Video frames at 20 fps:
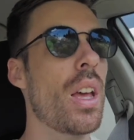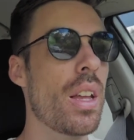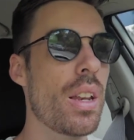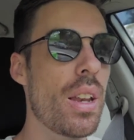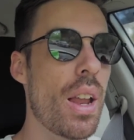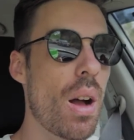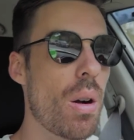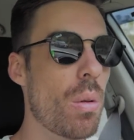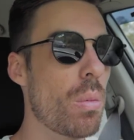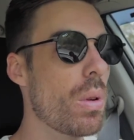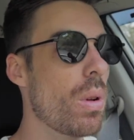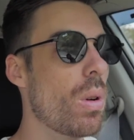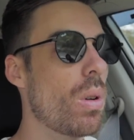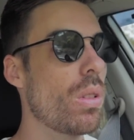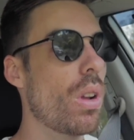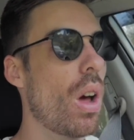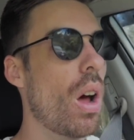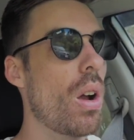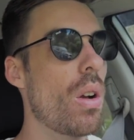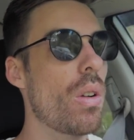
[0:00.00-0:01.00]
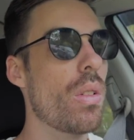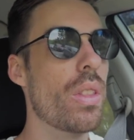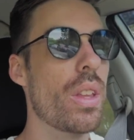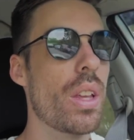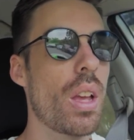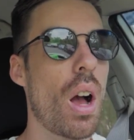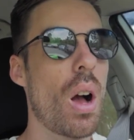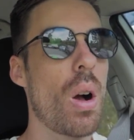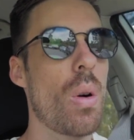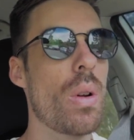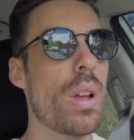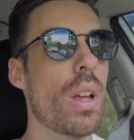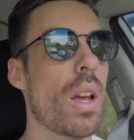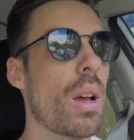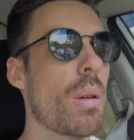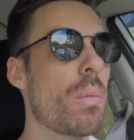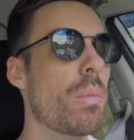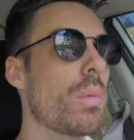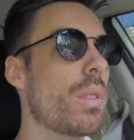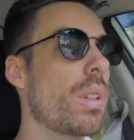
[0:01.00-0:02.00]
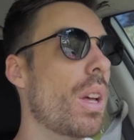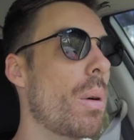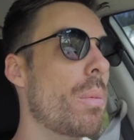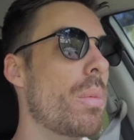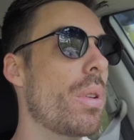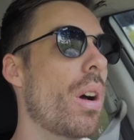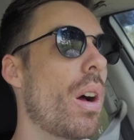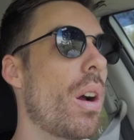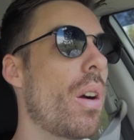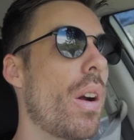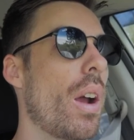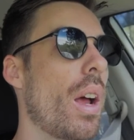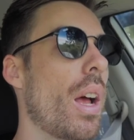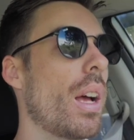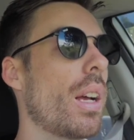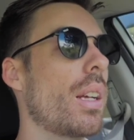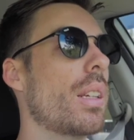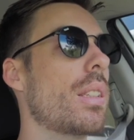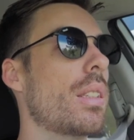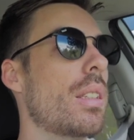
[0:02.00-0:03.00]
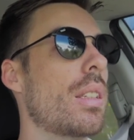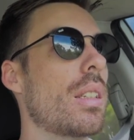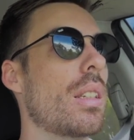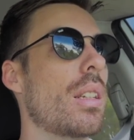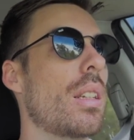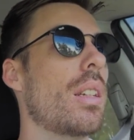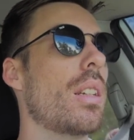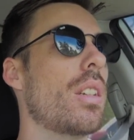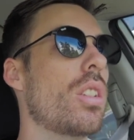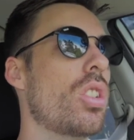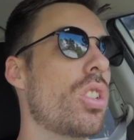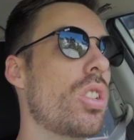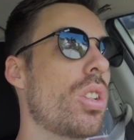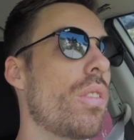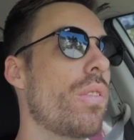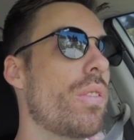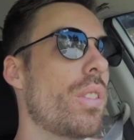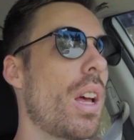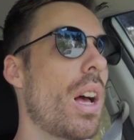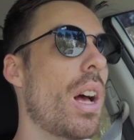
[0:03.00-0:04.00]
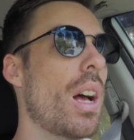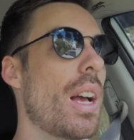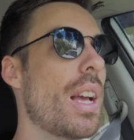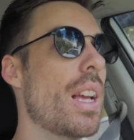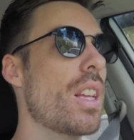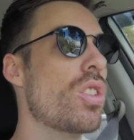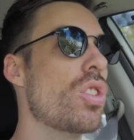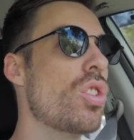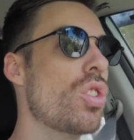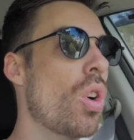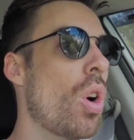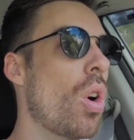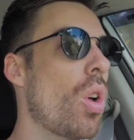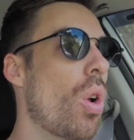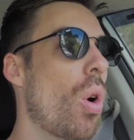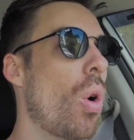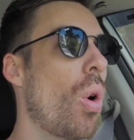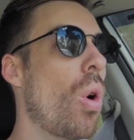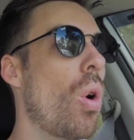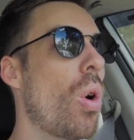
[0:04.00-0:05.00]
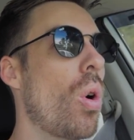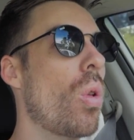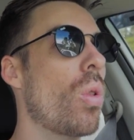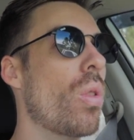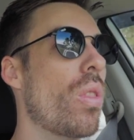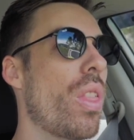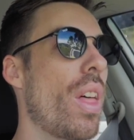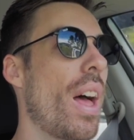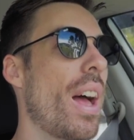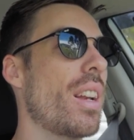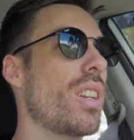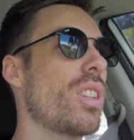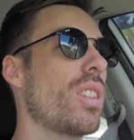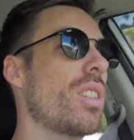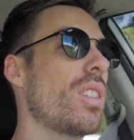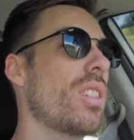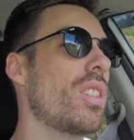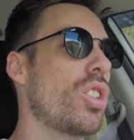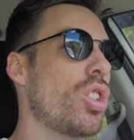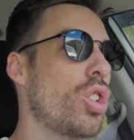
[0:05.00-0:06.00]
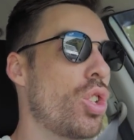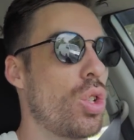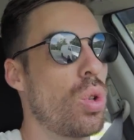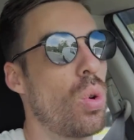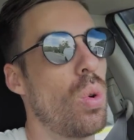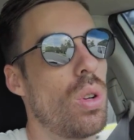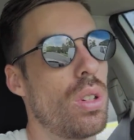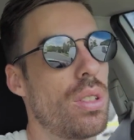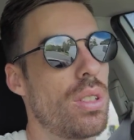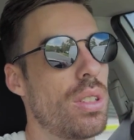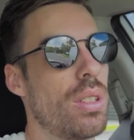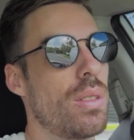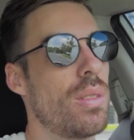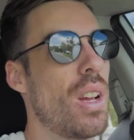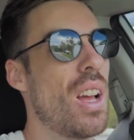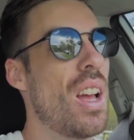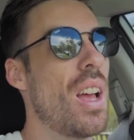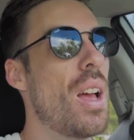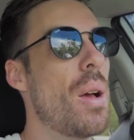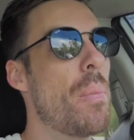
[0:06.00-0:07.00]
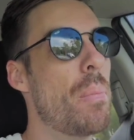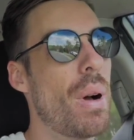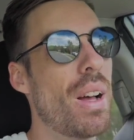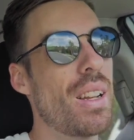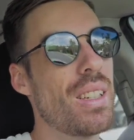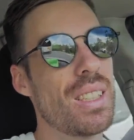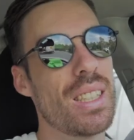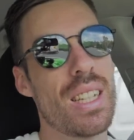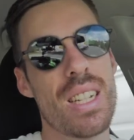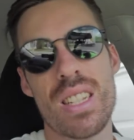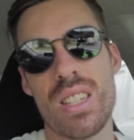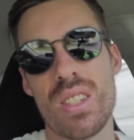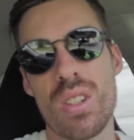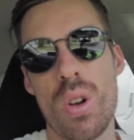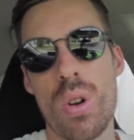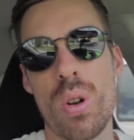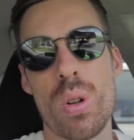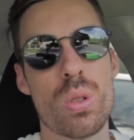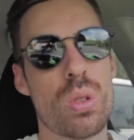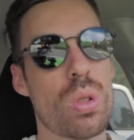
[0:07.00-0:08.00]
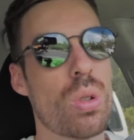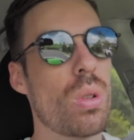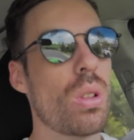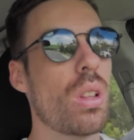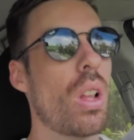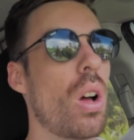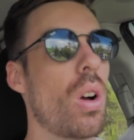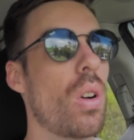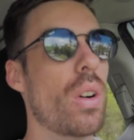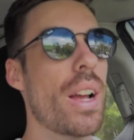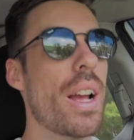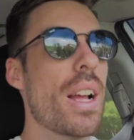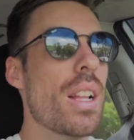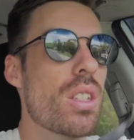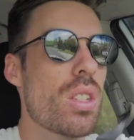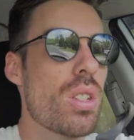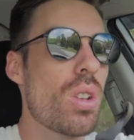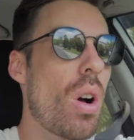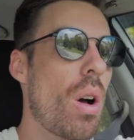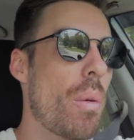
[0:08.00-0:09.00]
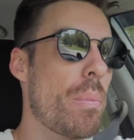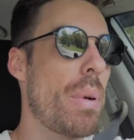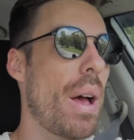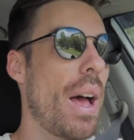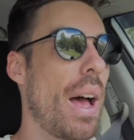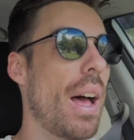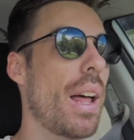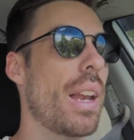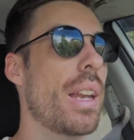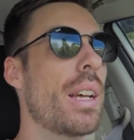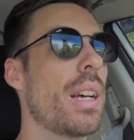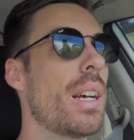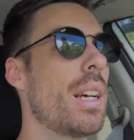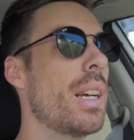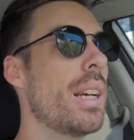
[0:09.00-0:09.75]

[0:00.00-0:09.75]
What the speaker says: Now, we all know the OEM WRX shifter is not all that short, but it's not all too long. It's not bad.